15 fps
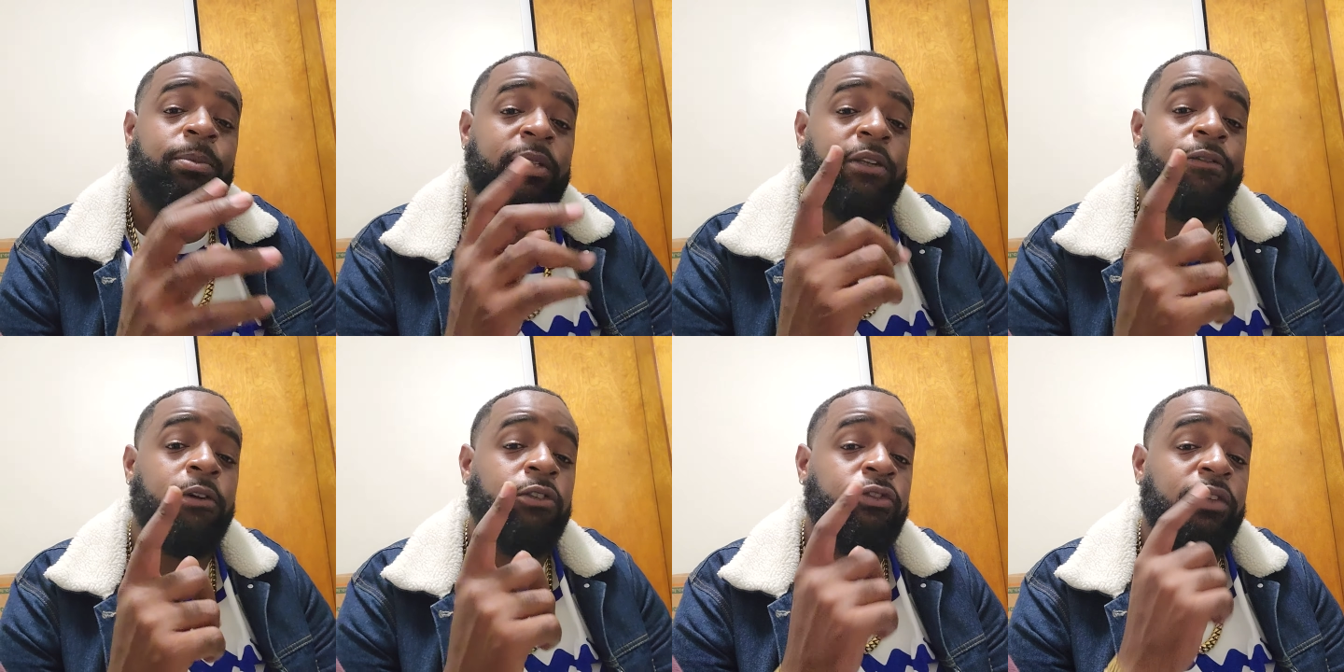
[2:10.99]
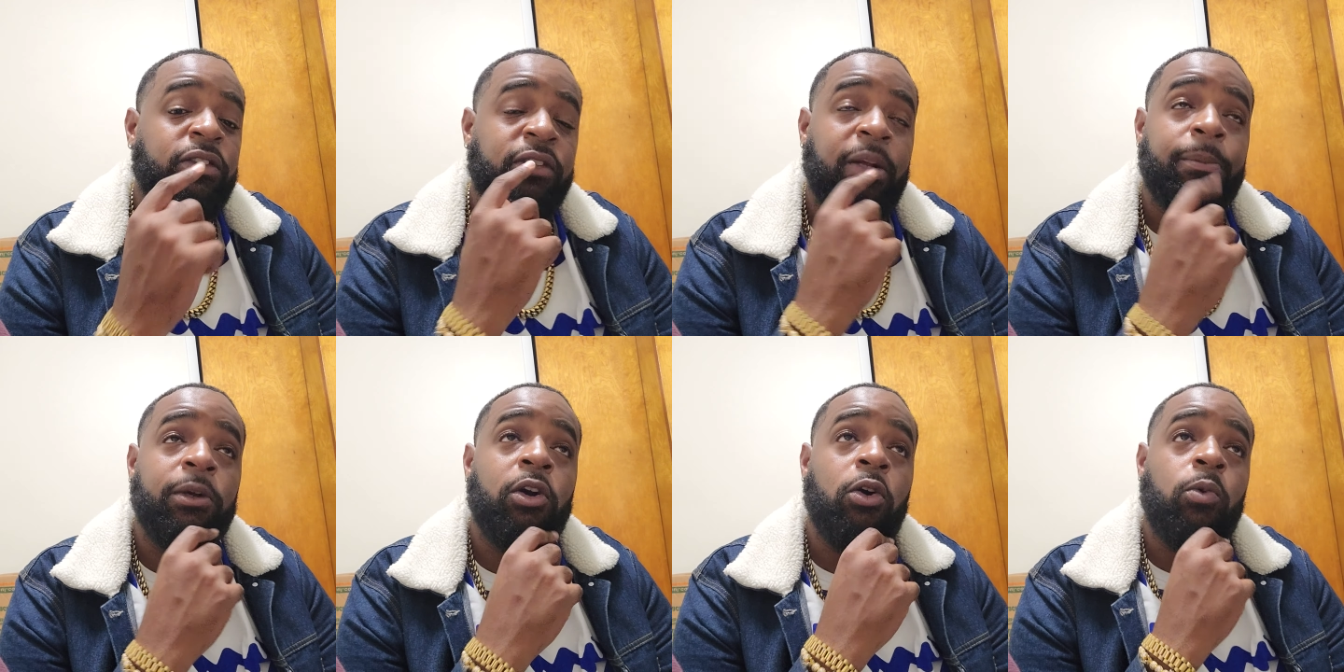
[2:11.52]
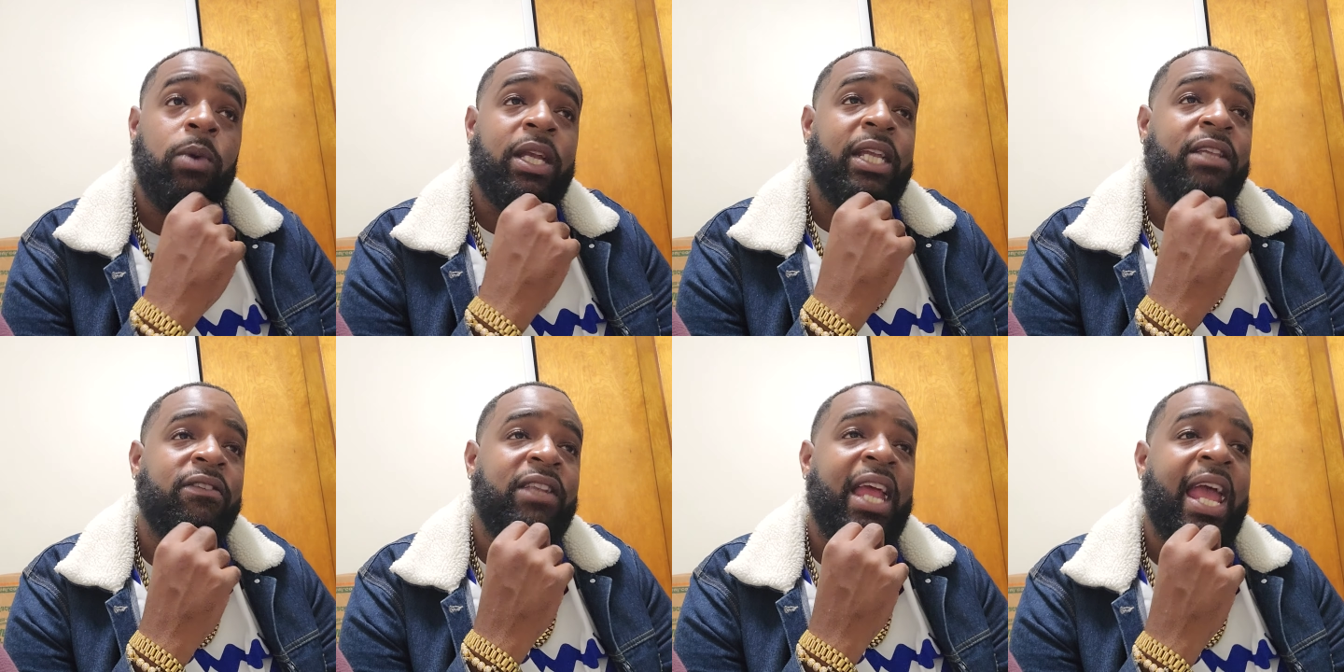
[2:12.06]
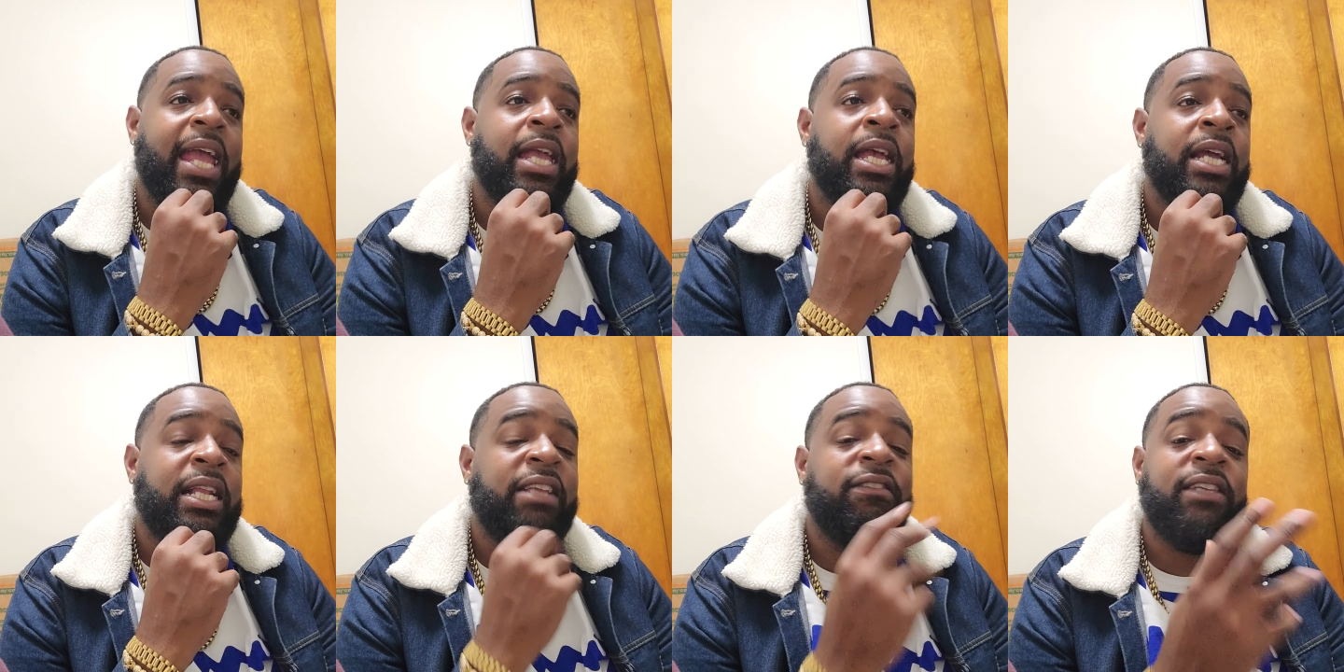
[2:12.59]
but the first reason I'm gonna go with is that
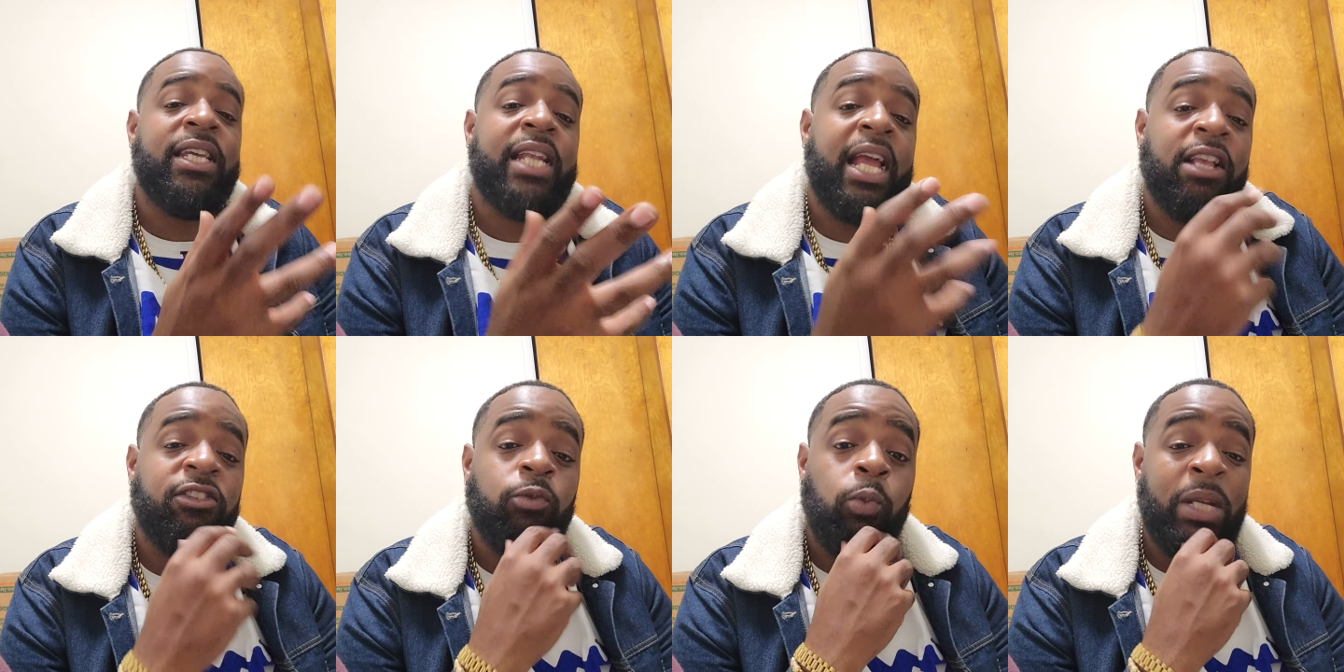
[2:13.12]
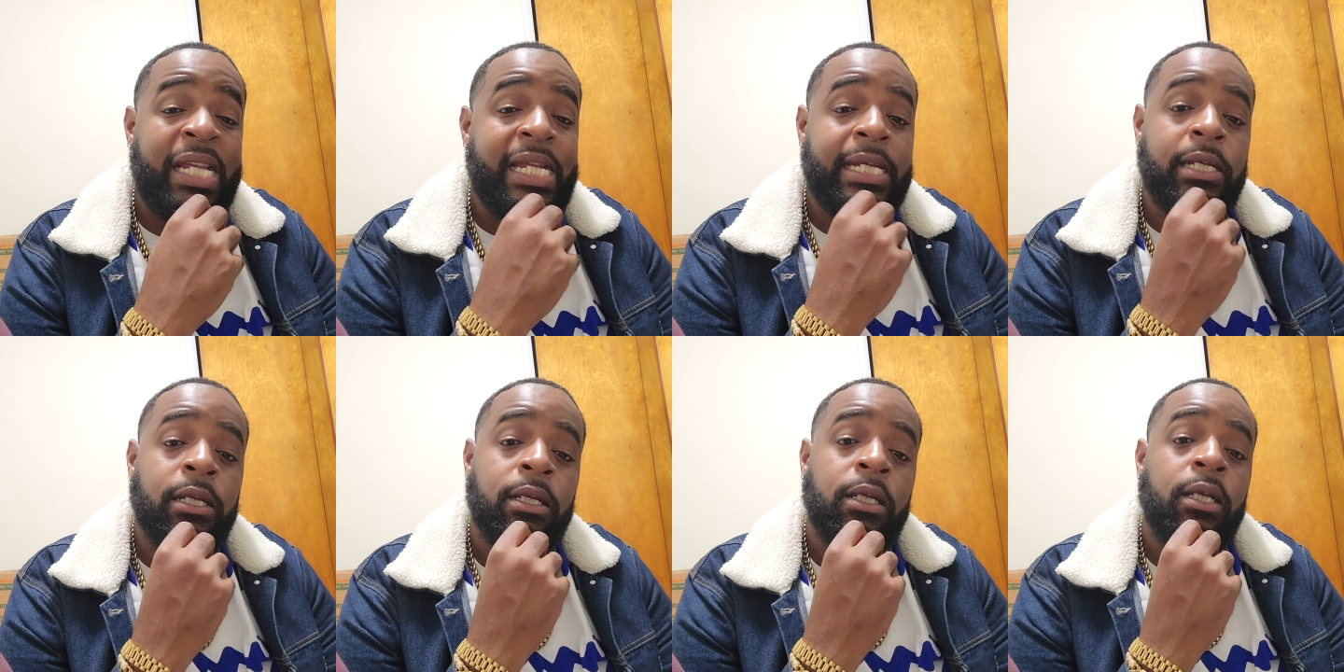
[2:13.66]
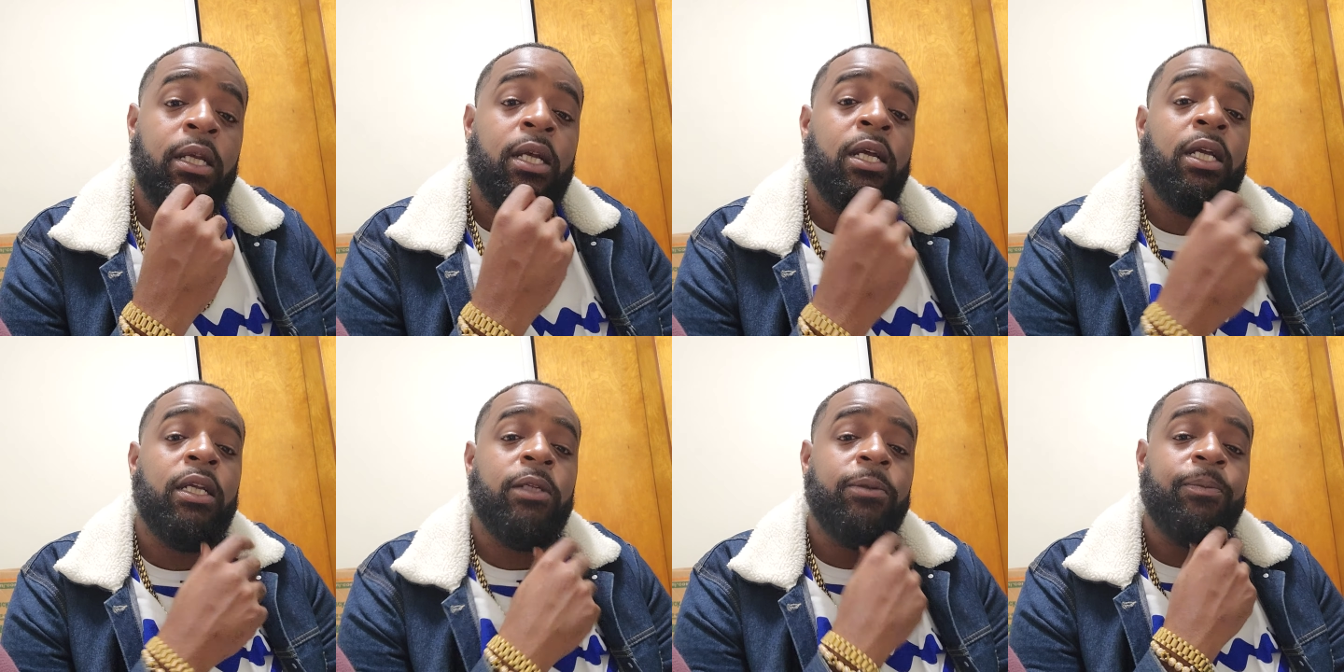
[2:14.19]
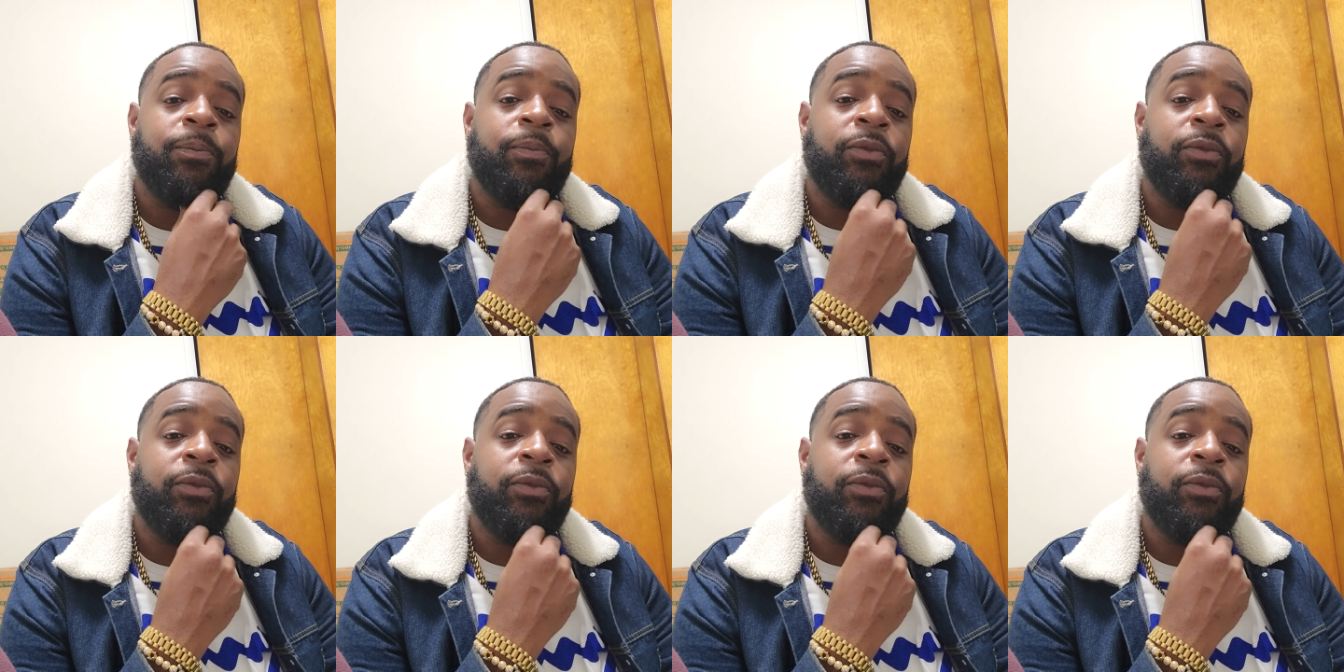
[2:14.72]
they see it as weak. What else?